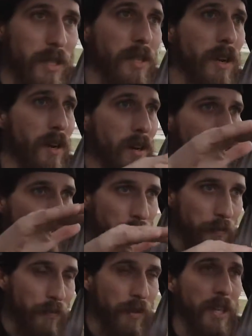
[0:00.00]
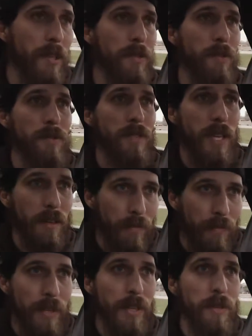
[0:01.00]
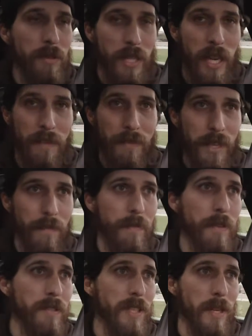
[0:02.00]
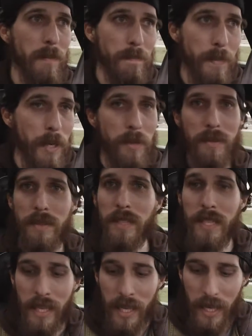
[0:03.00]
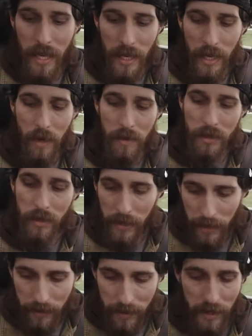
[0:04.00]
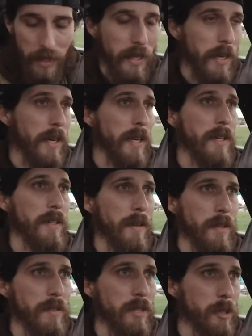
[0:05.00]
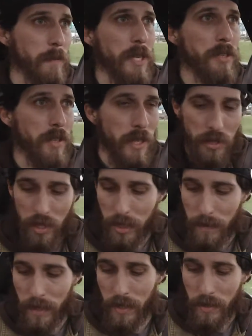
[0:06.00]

car feels, it feels heavy. It feels like a boat. And obviously you got the suspension adjustment